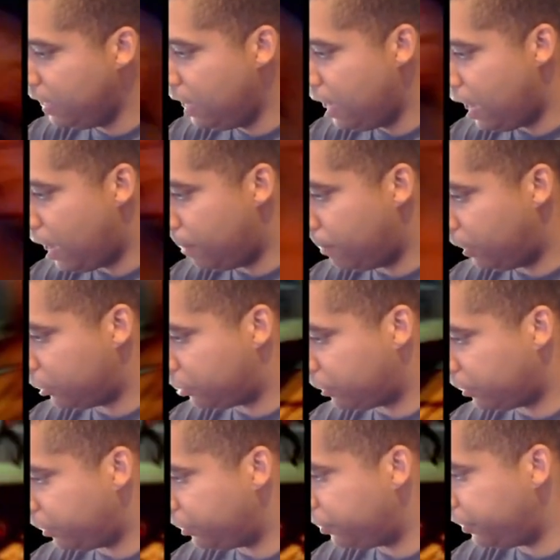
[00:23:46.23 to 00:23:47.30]
a much
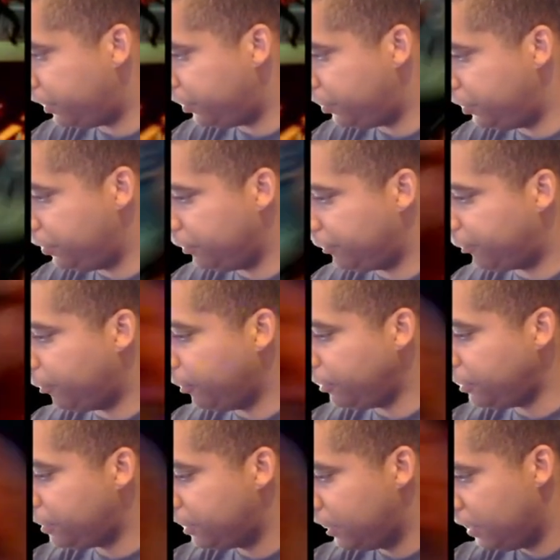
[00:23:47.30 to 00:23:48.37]
larger issue, of
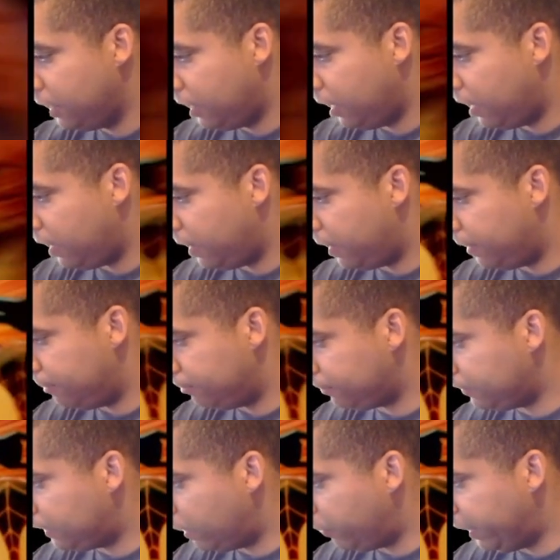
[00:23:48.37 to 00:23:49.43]
course.
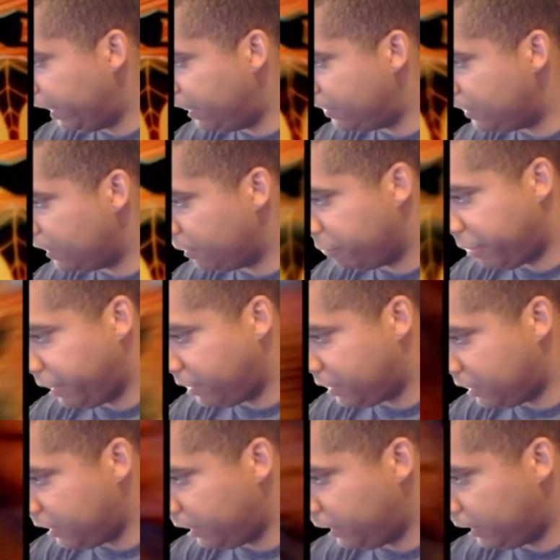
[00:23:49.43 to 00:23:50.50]
Then we get into the fight
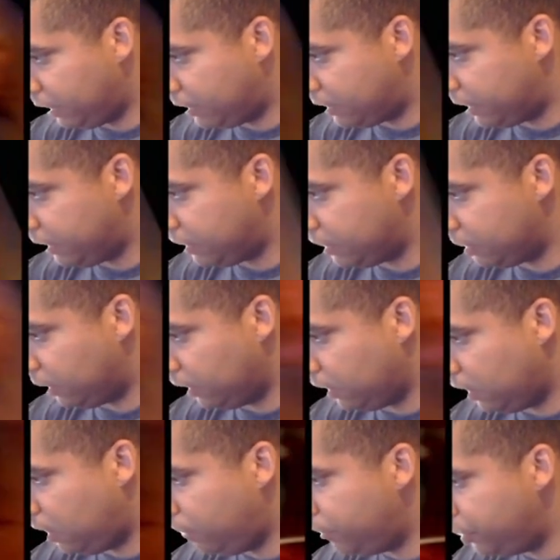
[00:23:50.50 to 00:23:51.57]
scene that takes
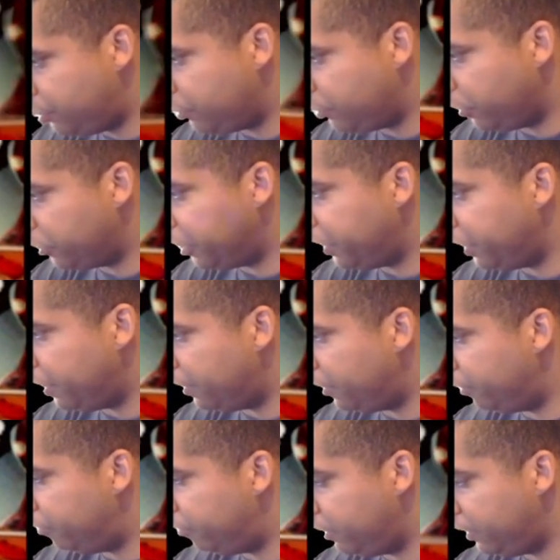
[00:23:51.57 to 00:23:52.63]
a majority
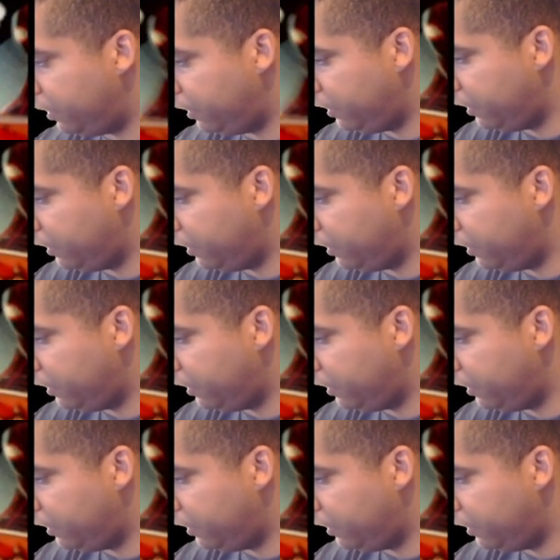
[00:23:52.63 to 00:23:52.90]
of the